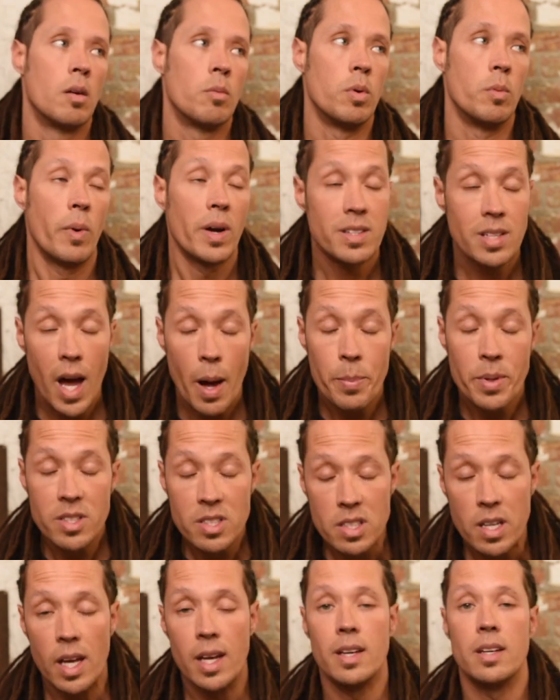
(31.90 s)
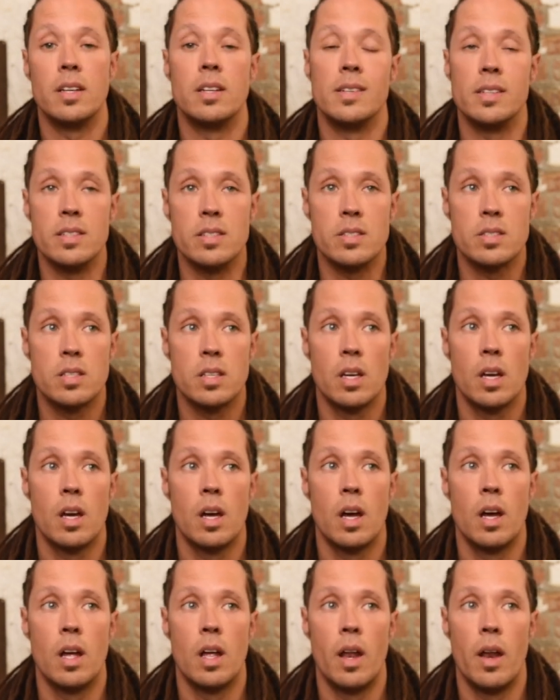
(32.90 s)
But my topic today is
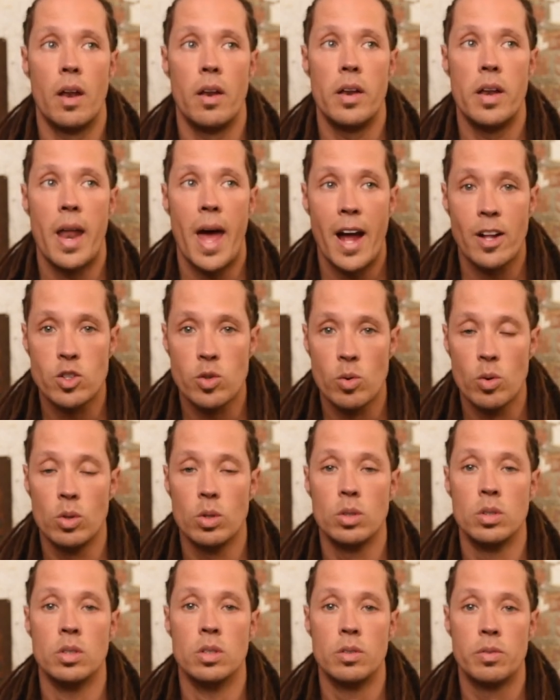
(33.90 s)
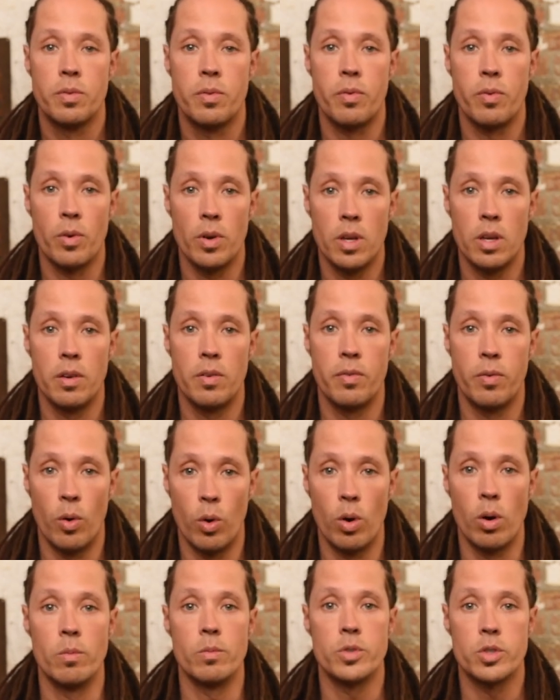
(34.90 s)
natural free
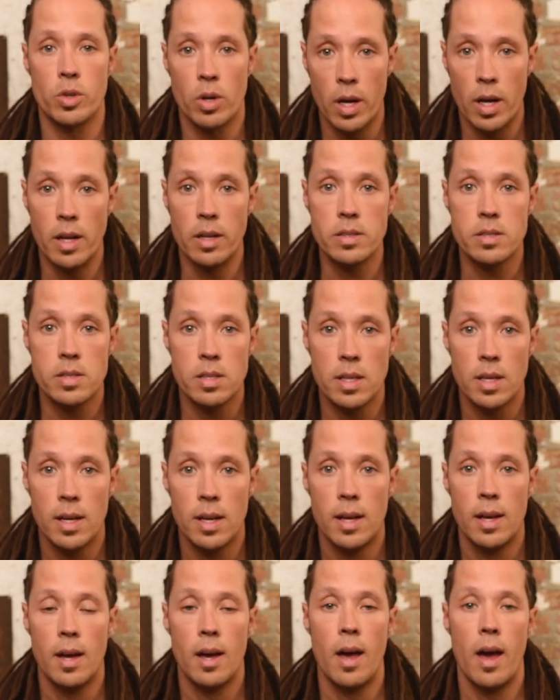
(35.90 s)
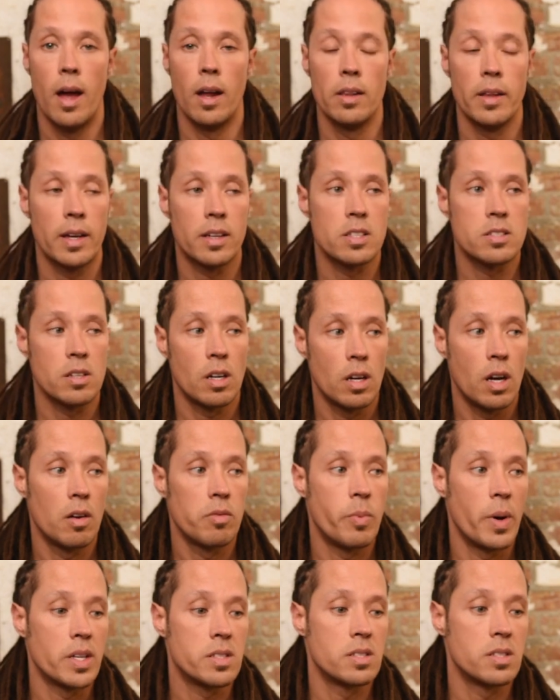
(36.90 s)
form dreads. And I'd like to start
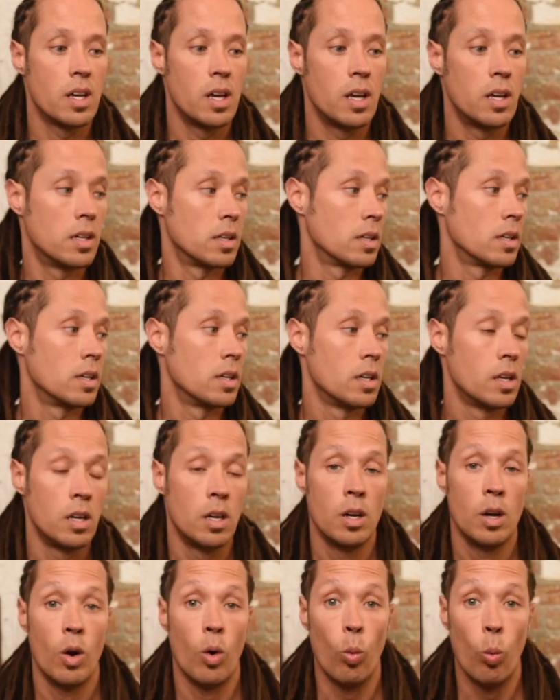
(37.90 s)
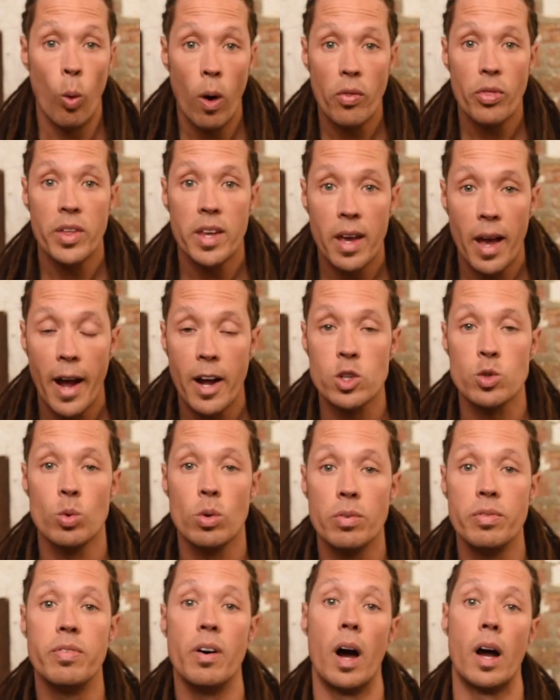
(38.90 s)
off by saying, what the
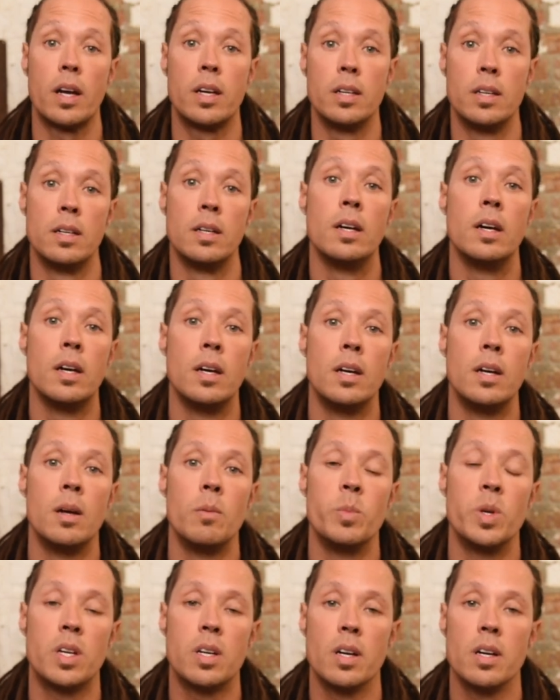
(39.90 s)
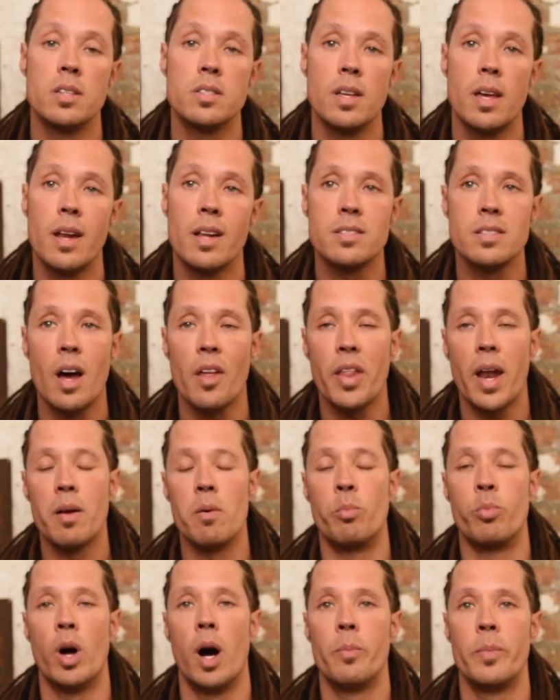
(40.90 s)
actual fuck? Because, and it's not that I
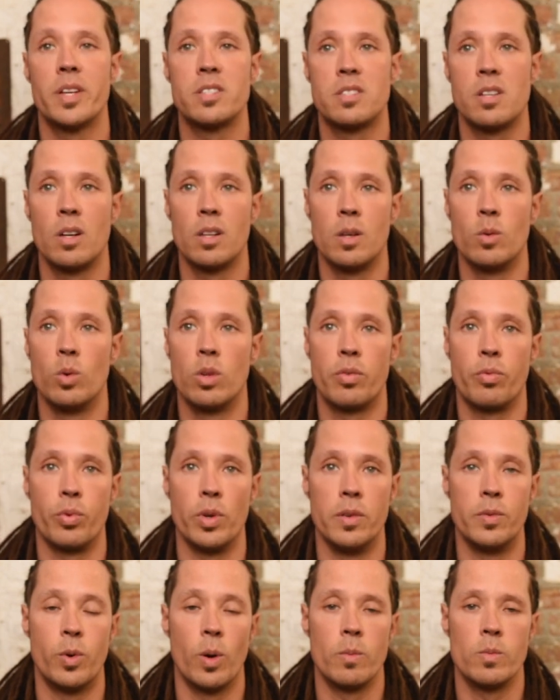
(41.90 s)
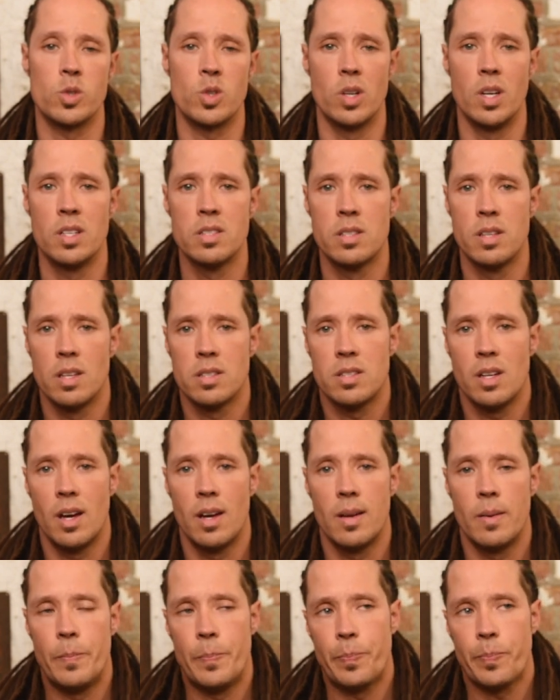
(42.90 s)
have a problem necessarily with free form dreads, it's
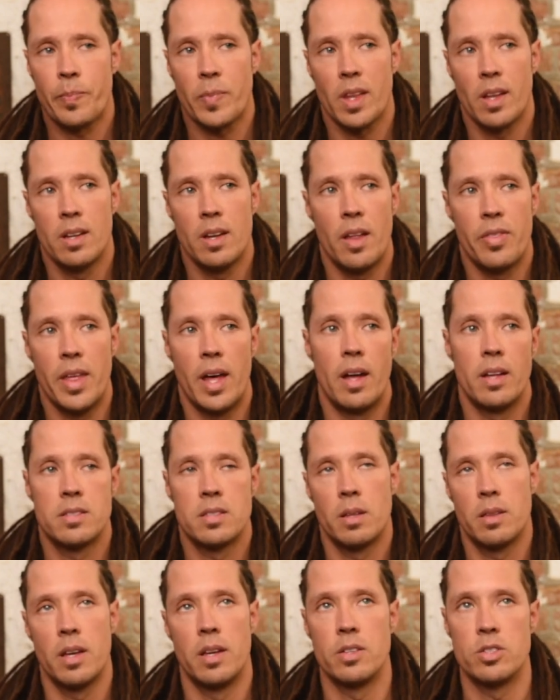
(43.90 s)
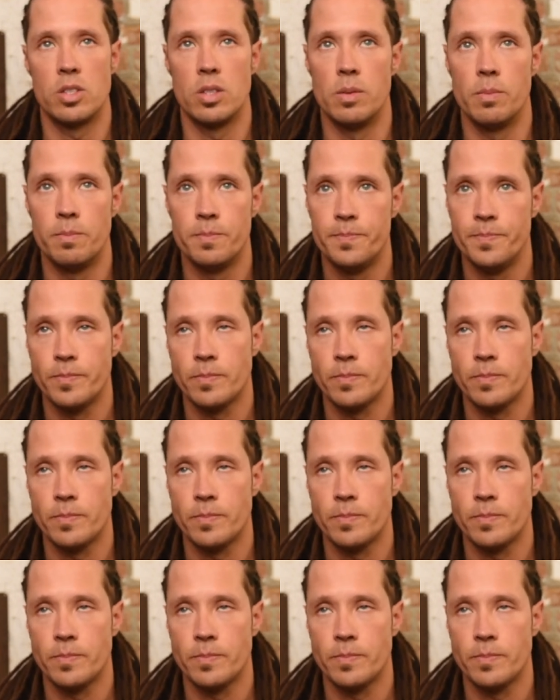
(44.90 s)
not, not that, it's not the issue.